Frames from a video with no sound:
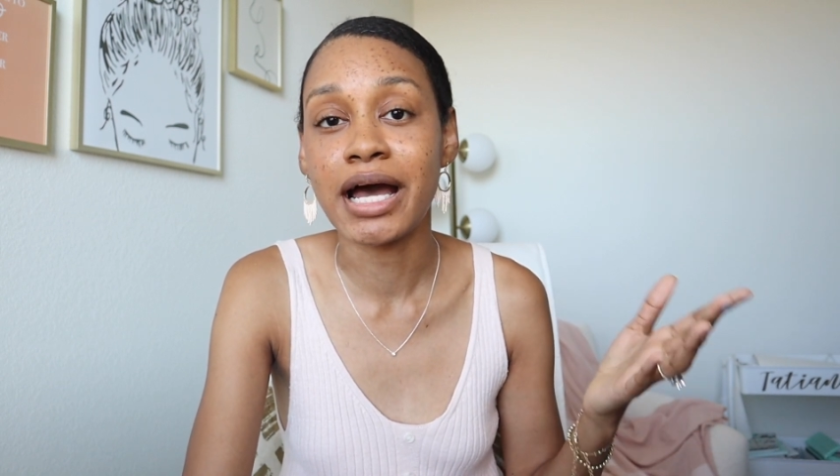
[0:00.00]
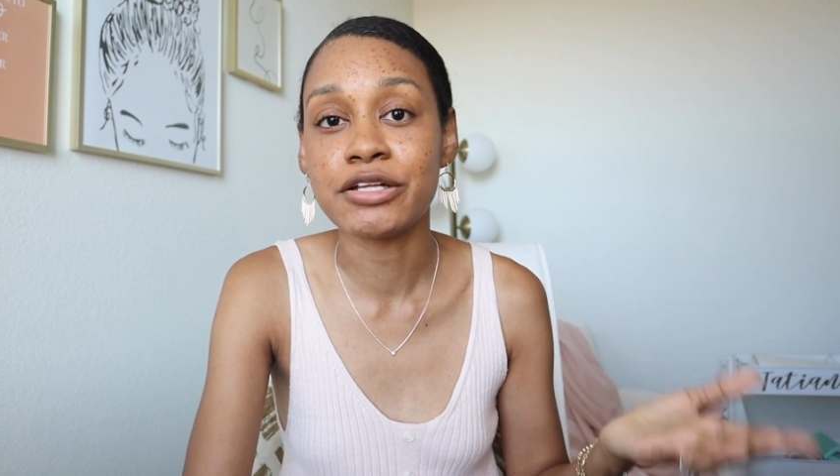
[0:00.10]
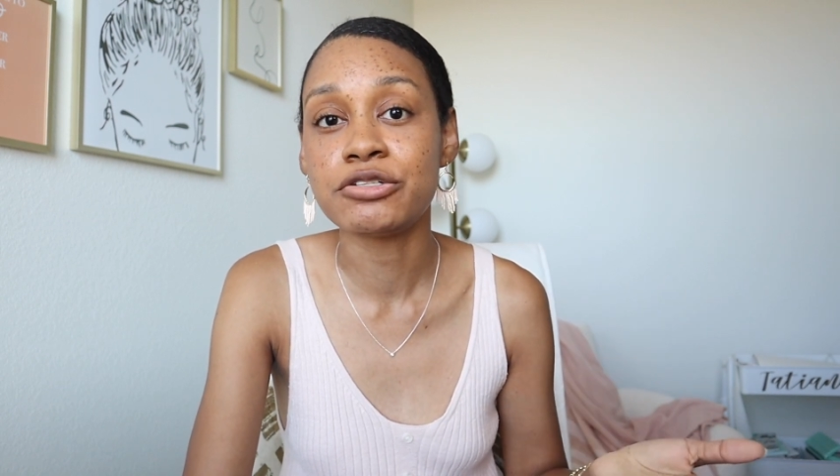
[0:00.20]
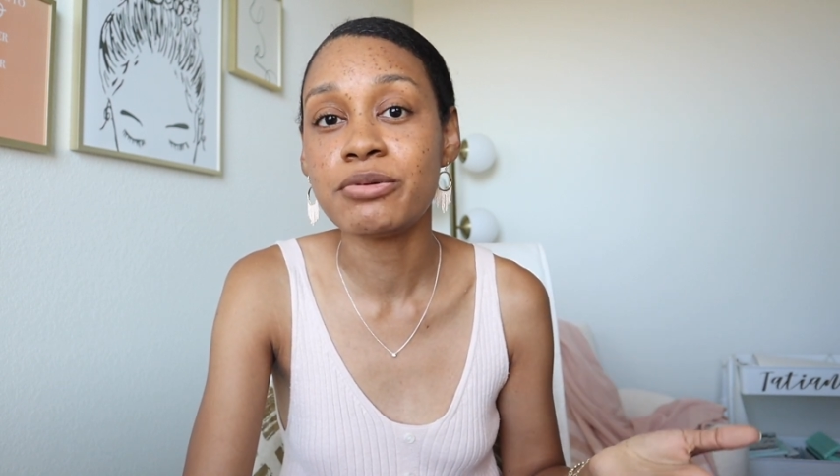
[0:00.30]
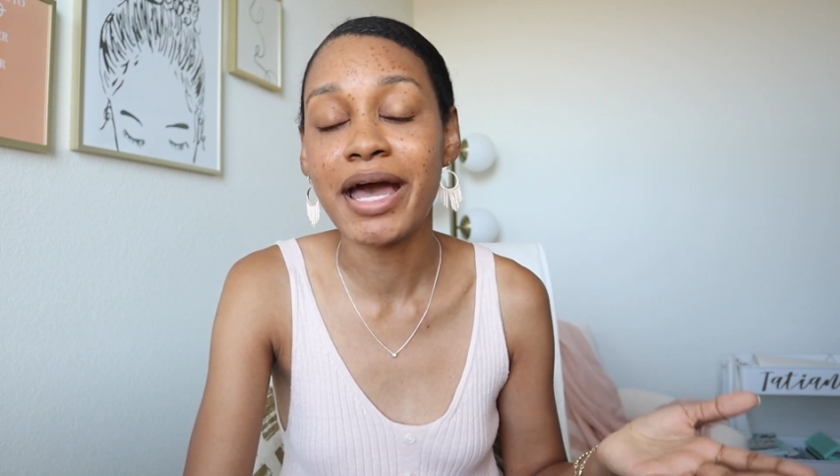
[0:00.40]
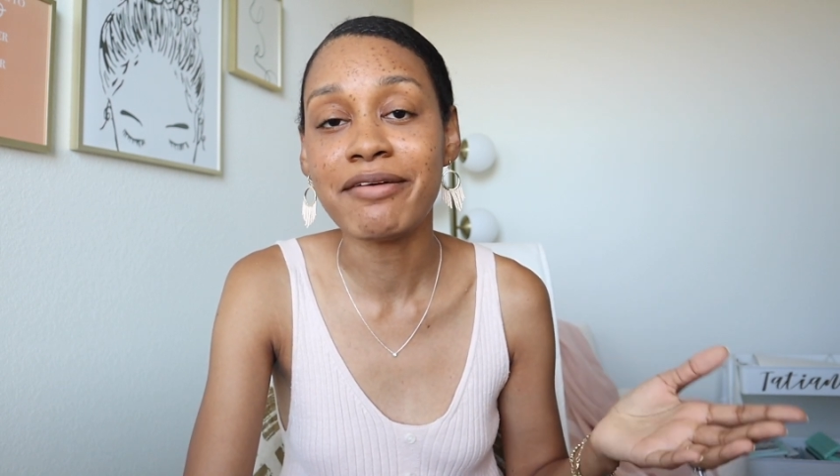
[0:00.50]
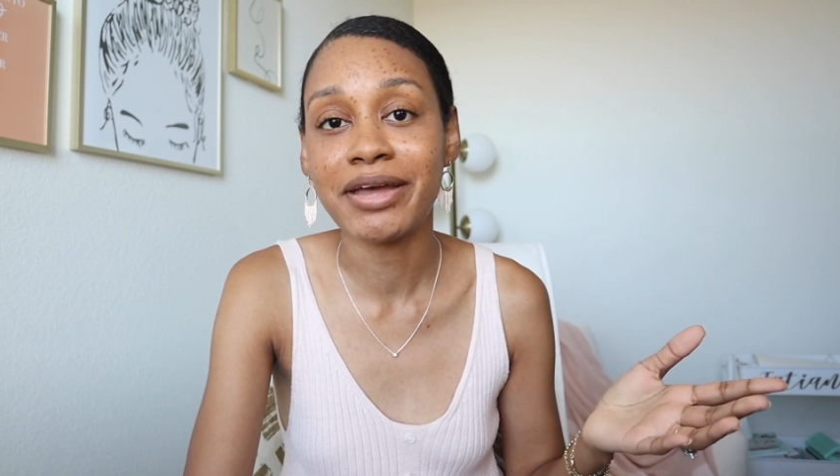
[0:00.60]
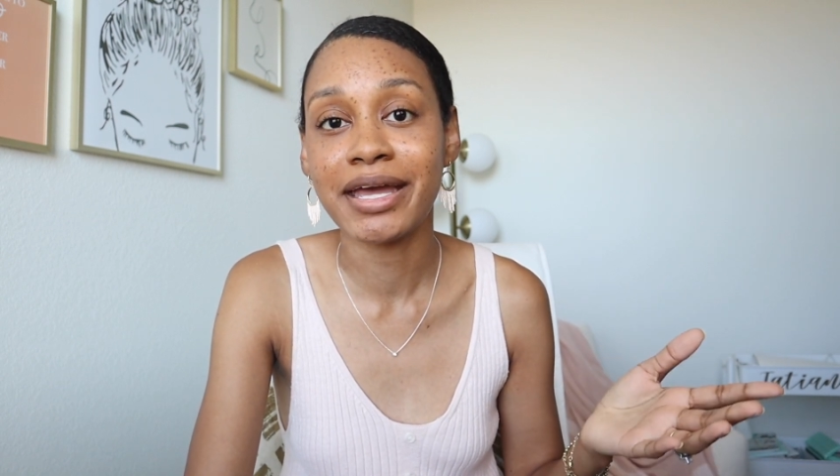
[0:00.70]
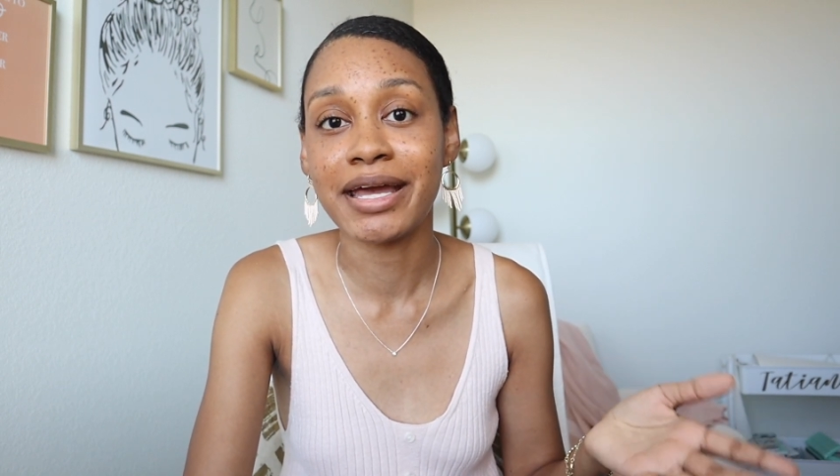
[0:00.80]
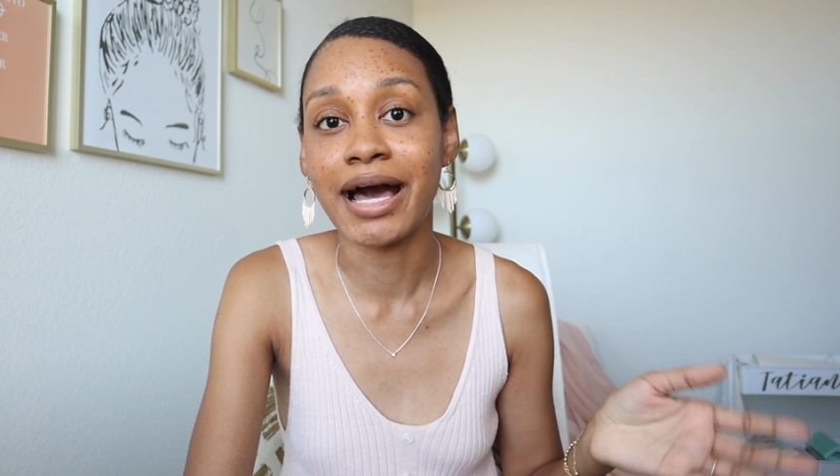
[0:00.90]
I do have
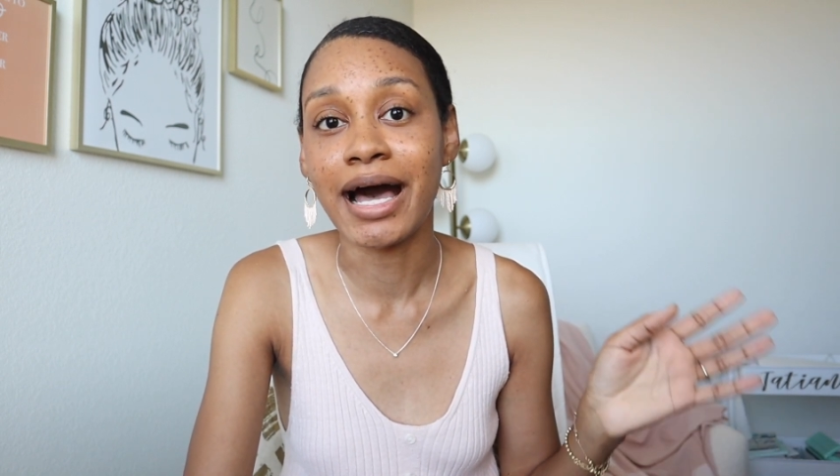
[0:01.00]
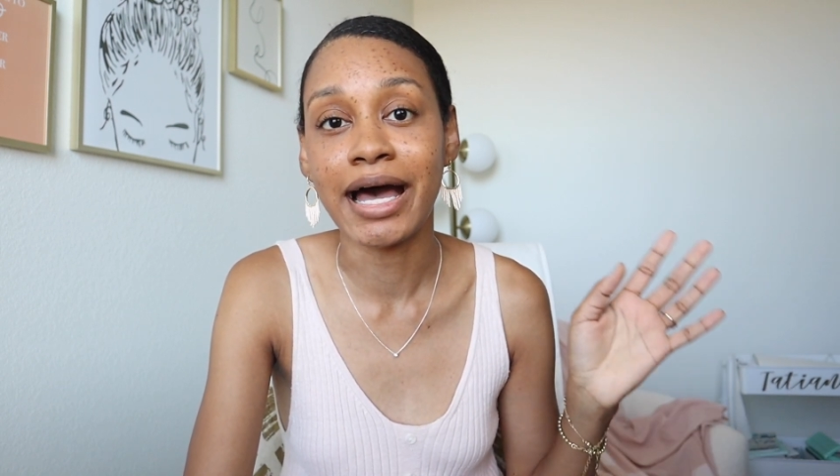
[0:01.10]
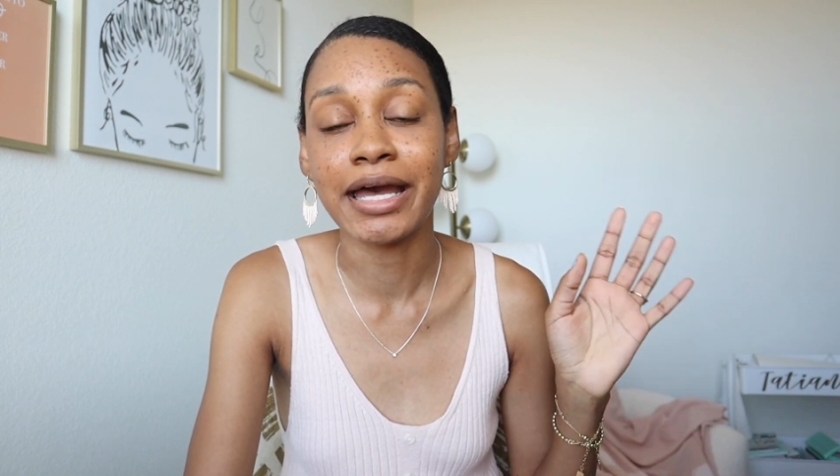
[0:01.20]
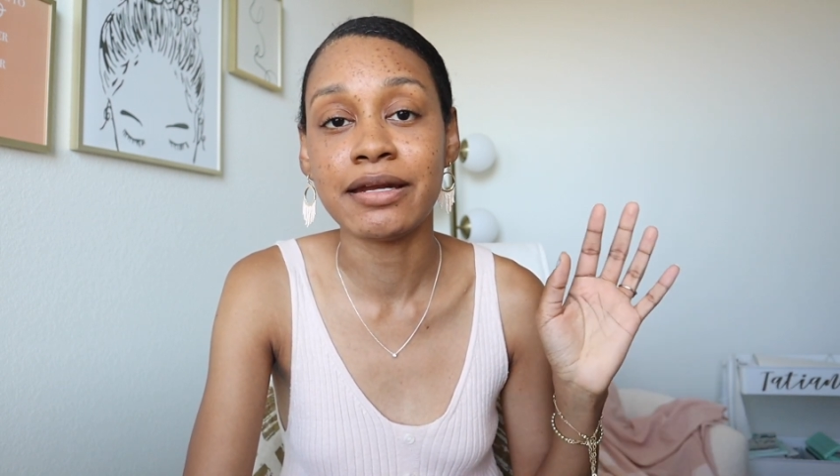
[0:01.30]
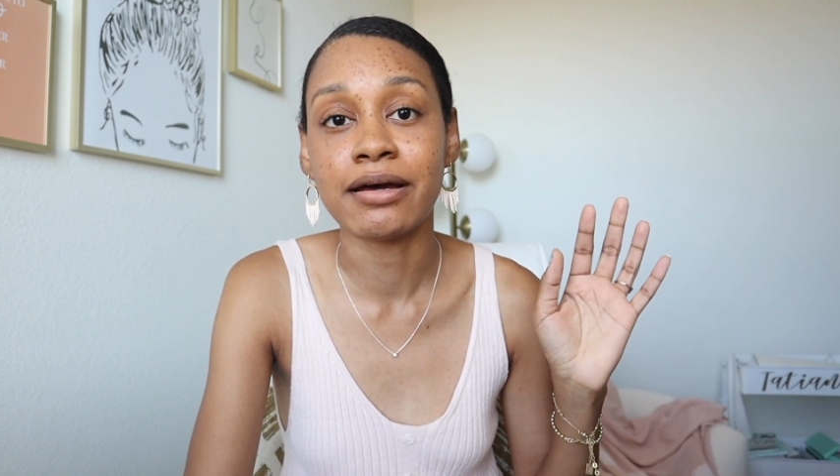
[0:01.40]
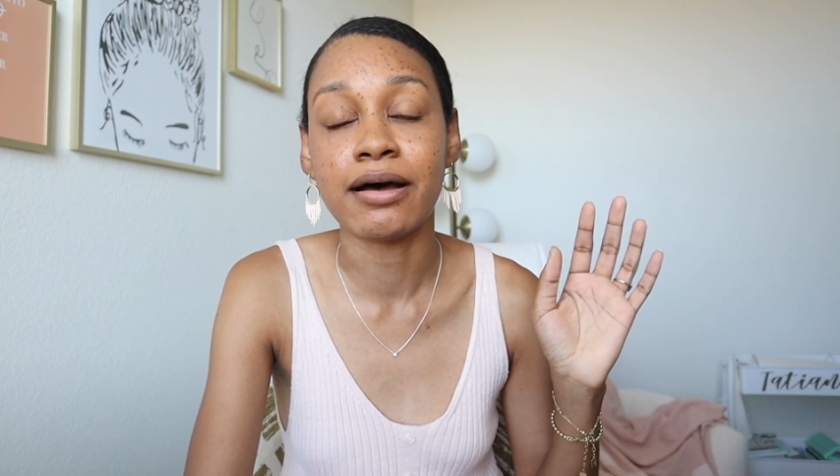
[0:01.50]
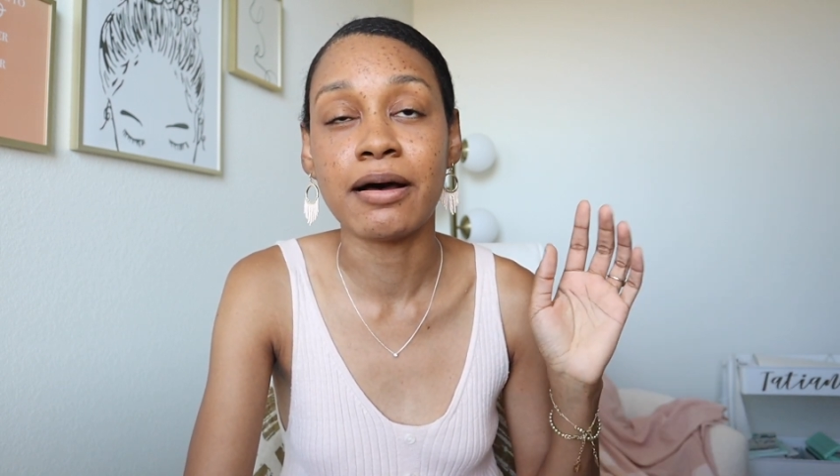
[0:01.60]
a guide